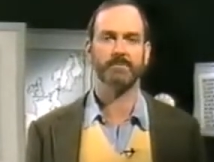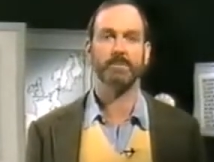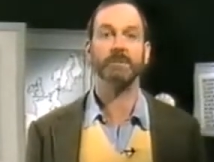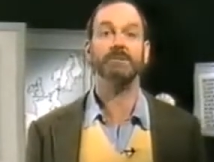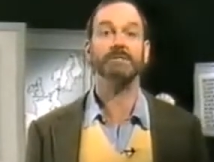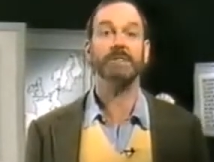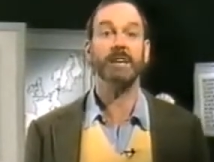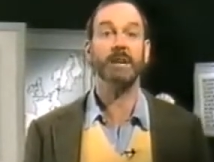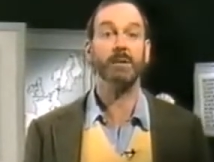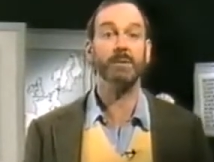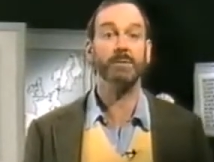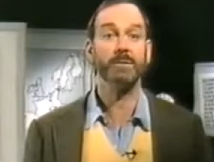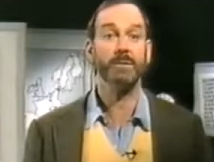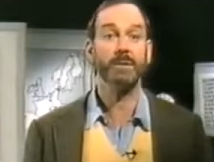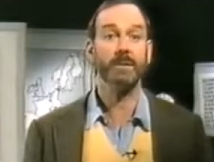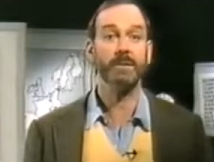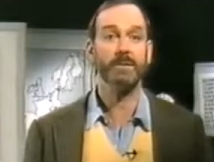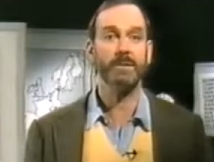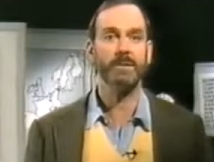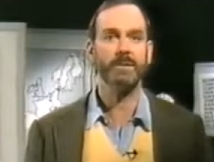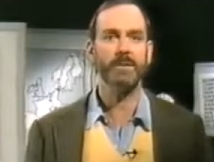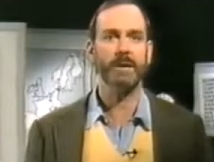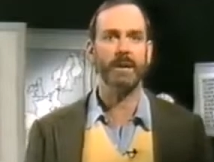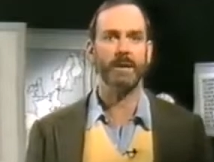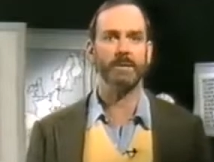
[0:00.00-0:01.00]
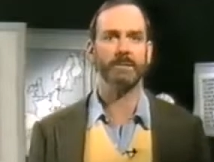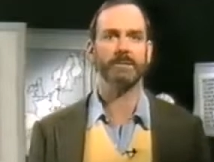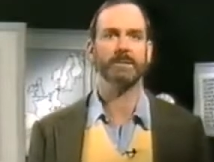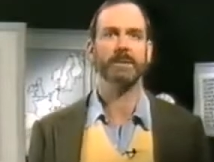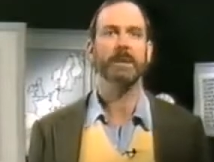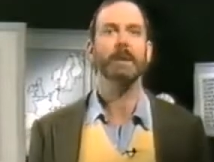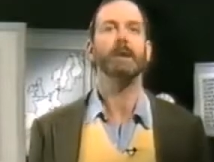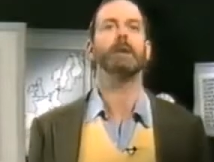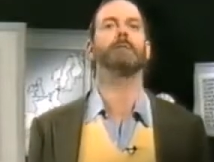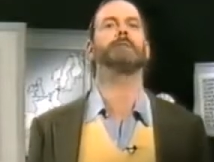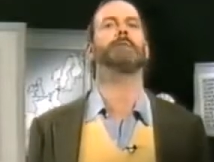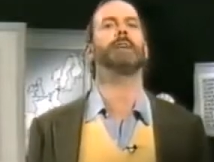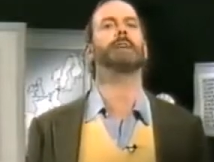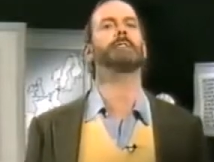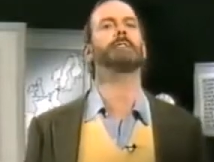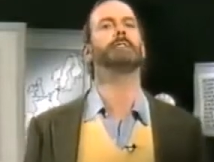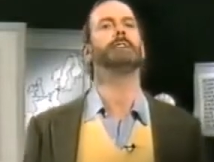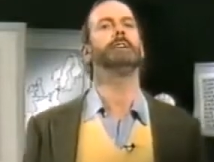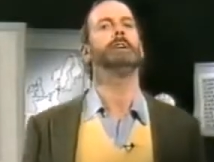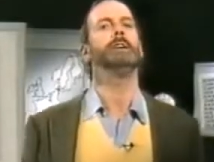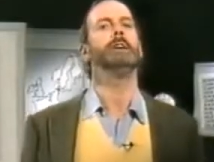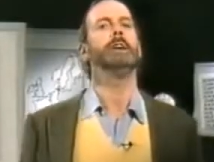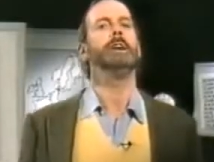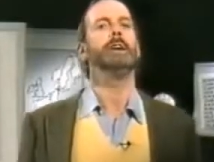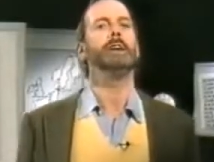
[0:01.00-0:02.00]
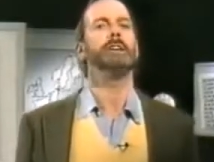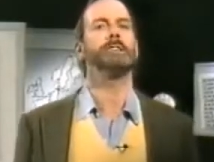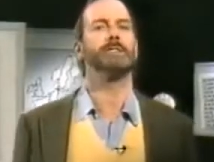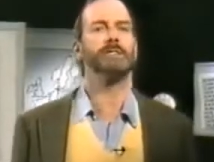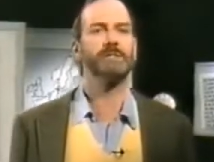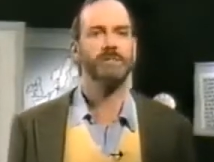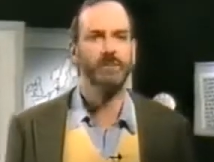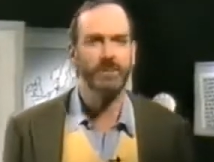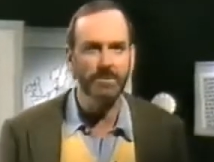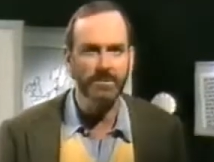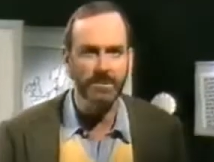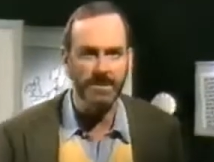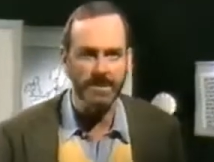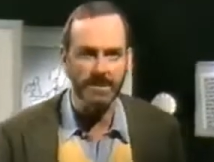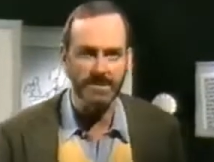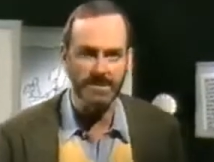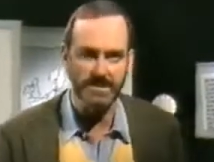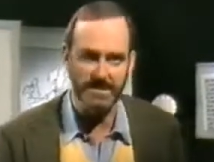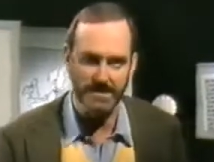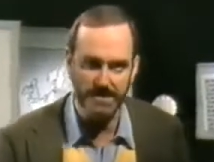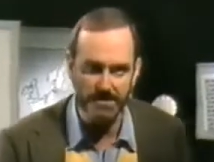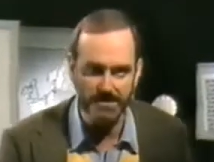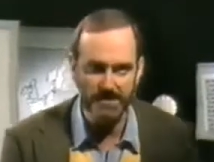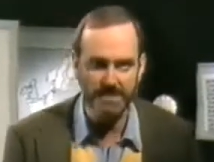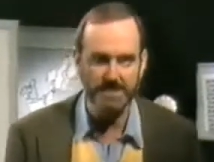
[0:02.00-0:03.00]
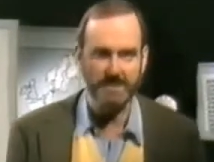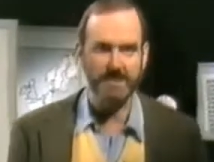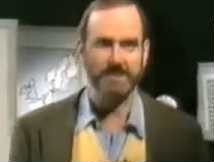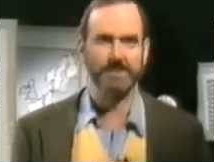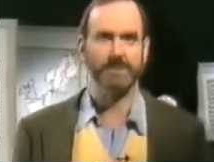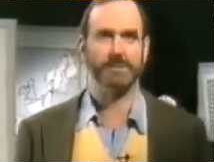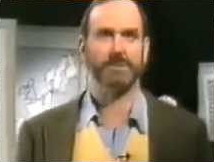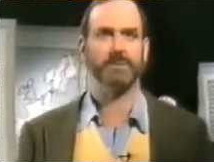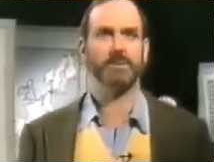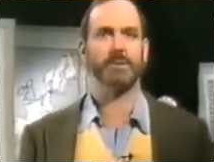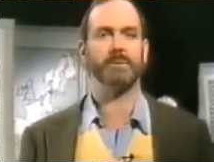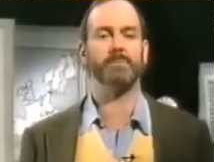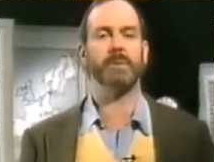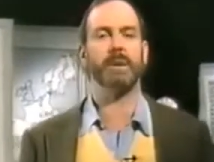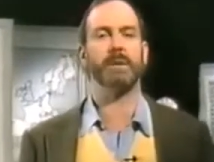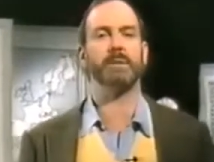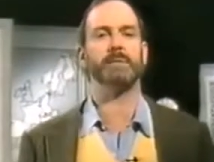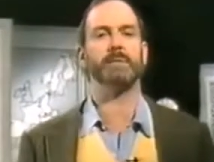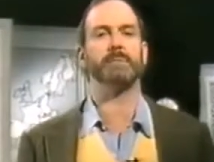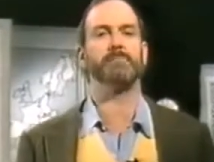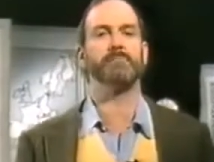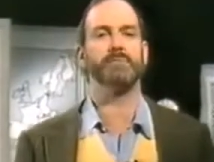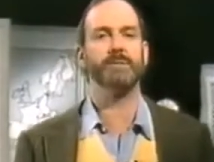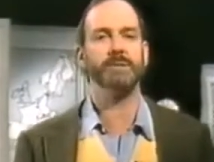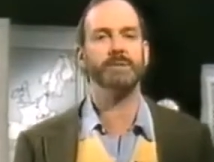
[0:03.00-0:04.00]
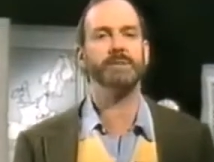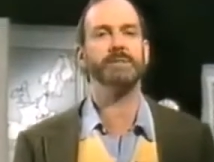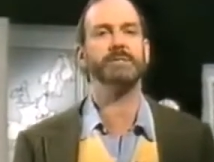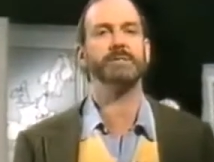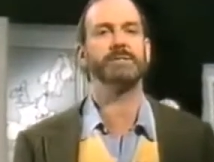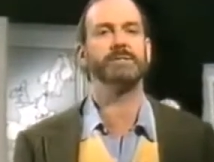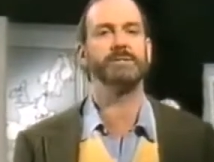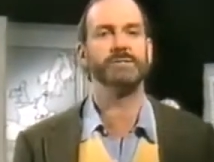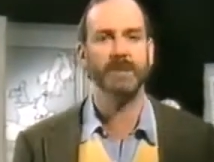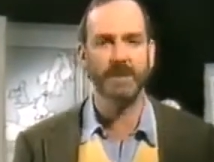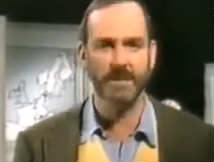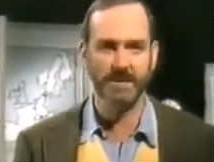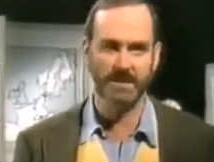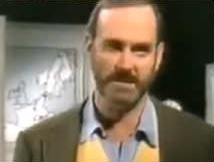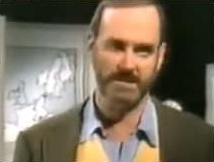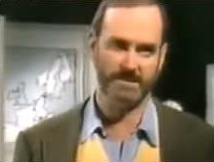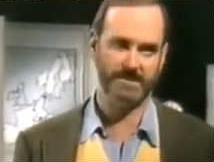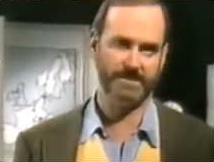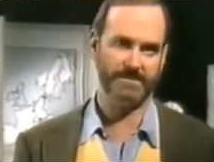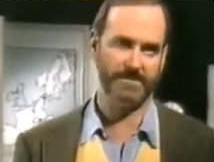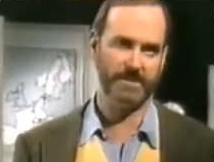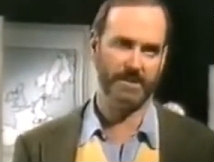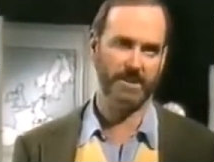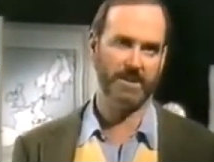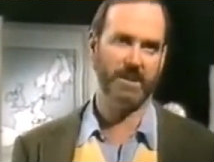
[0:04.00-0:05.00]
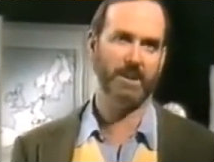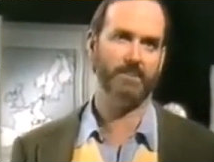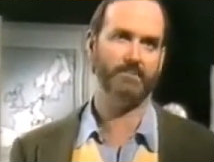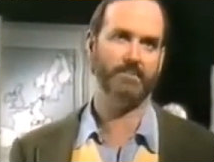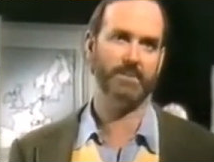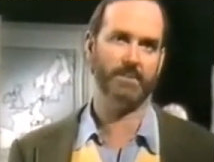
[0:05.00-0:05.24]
What's healthier than that? In fact, historians used to talk about the British genius for